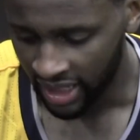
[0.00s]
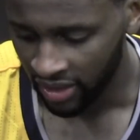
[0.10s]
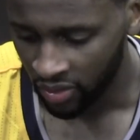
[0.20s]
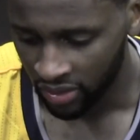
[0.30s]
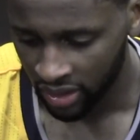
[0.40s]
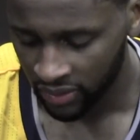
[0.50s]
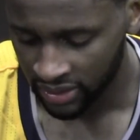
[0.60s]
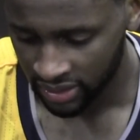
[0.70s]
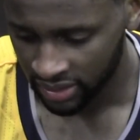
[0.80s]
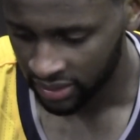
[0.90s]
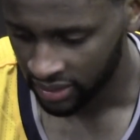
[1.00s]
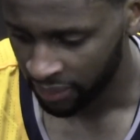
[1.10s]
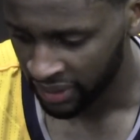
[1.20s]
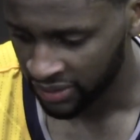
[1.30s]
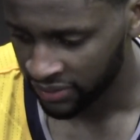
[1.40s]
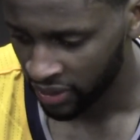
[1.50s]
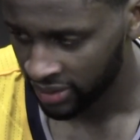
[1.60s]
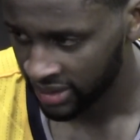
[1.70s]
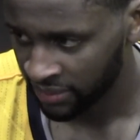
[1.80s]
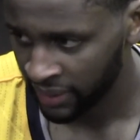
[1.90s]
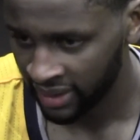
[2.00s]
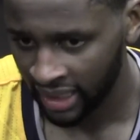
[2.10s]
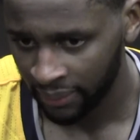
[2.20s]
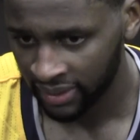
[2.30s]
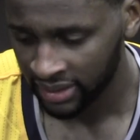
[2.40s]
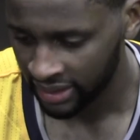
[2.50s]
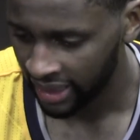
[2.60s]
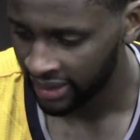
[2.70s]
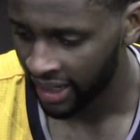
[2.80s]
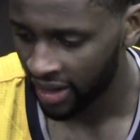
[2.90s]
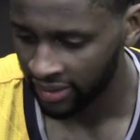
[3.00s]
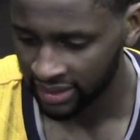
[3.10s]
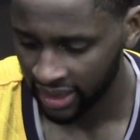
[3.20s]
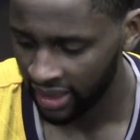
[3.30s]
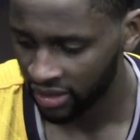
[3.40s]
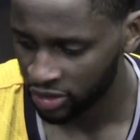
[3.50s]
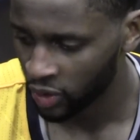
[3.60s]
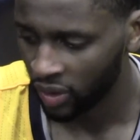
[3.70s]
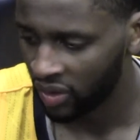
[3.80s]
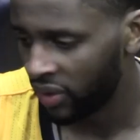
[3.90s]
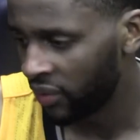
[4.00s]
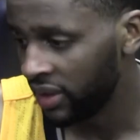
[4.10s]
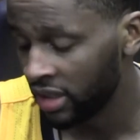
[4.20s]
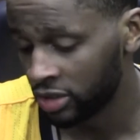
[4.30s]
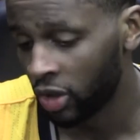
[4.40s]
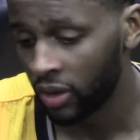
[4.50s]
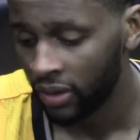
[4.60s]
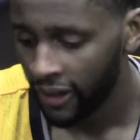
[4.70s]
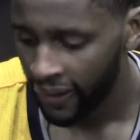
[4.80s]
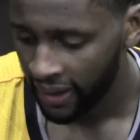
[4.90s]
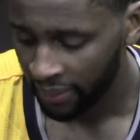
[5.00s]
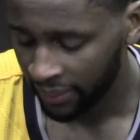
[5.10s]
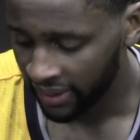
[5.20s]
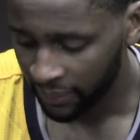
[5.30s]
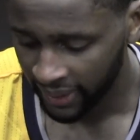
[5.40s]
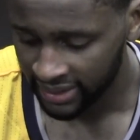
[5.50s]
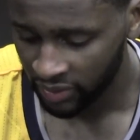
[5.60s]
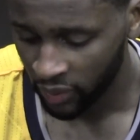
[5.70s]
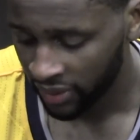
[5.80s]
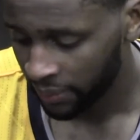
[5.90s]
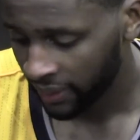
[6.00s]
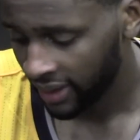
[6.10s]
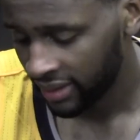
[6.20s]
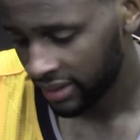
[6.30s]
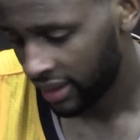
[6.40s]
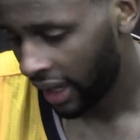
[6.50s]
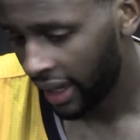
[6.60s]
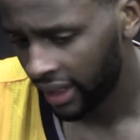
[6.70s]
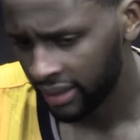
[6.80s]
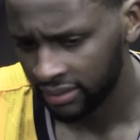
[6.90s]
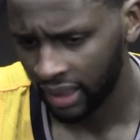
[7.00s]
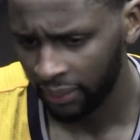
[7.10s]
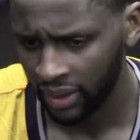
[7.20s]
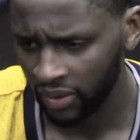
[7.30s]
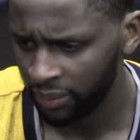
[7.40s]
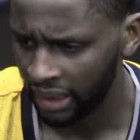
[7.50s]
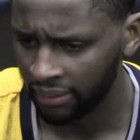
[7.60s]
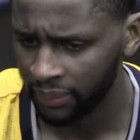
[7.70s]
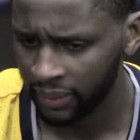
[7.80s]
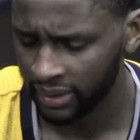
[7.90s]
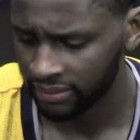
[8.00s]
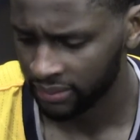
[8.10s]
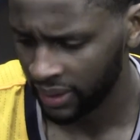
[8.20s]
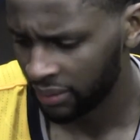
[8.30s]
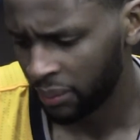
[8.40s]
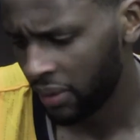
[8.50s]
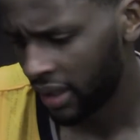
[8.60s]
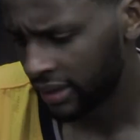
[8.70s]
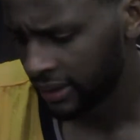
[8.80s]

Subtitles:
got to go on there with just a mental focus of being able to stay down and stay in control of what we control and play the pace that we want to play. And, we'll be able to pick them apart, I